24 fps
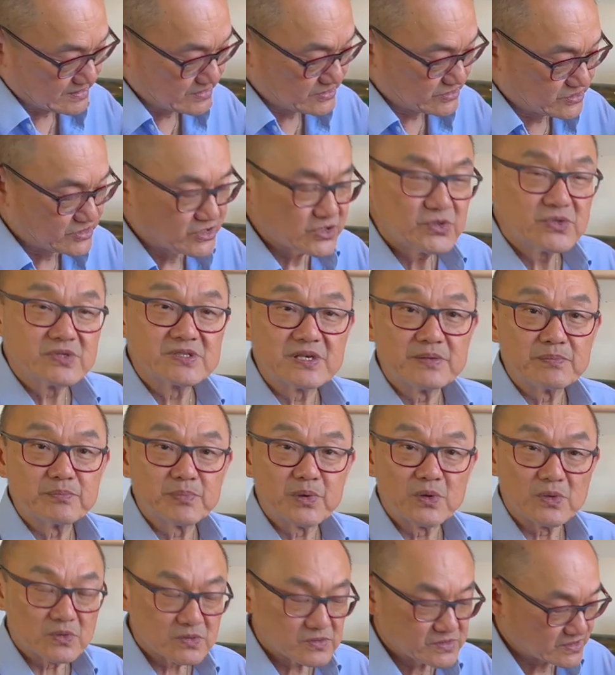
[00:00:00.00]
Two zip
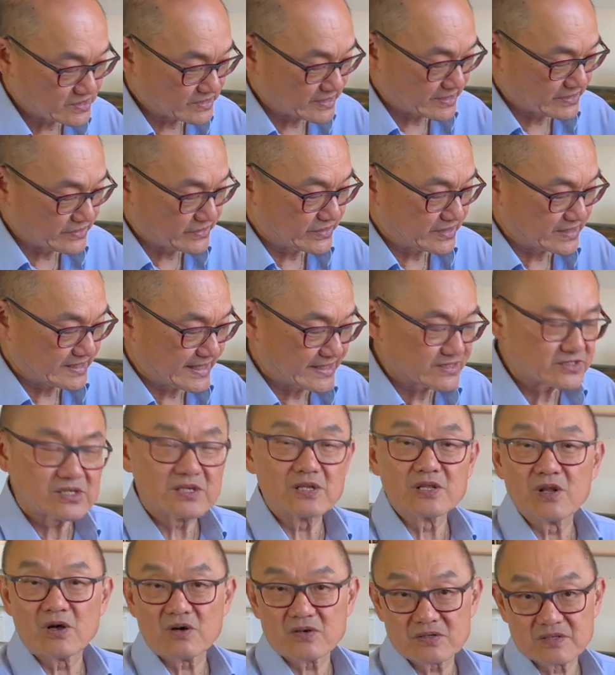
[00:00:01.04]
pulls so that you can actually
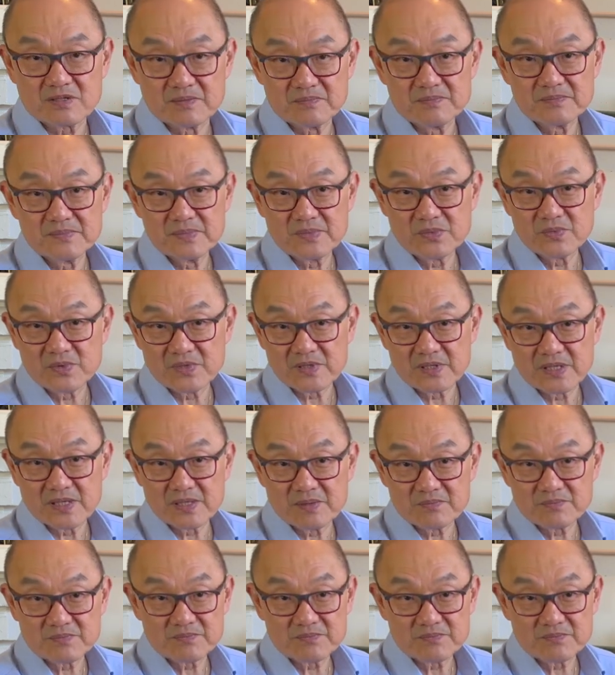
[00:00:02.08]
lock them with a